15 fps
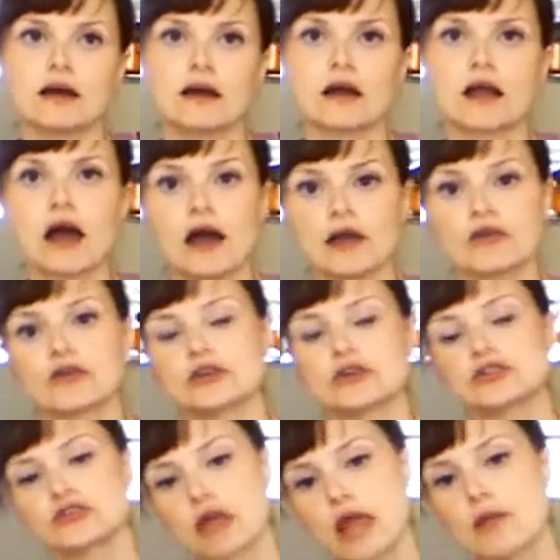a cut or a
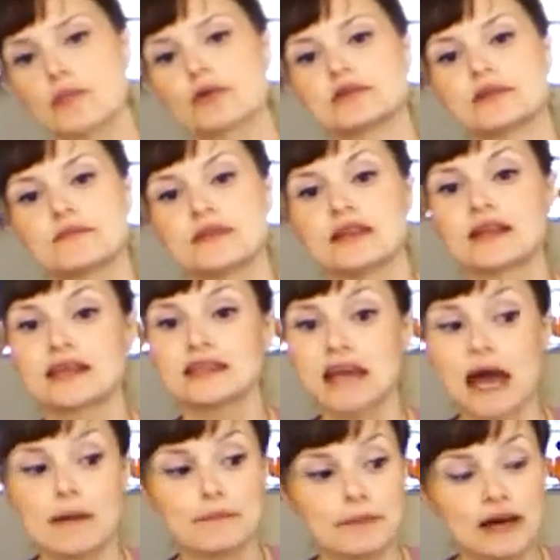scrape or something like
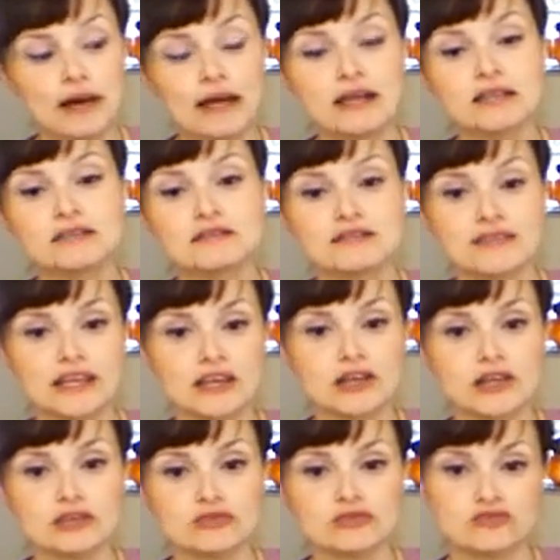that, but it's
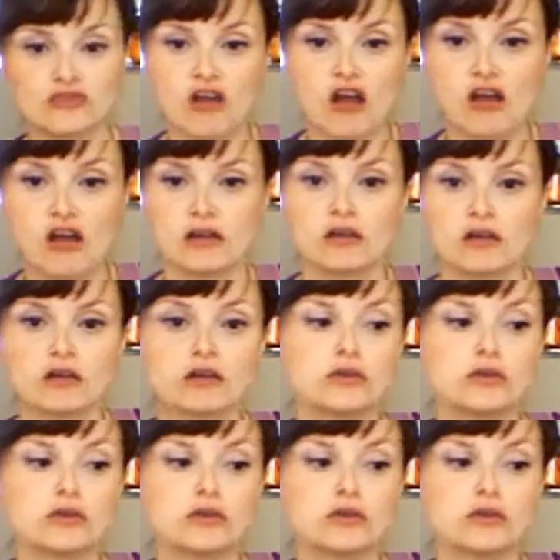very strong.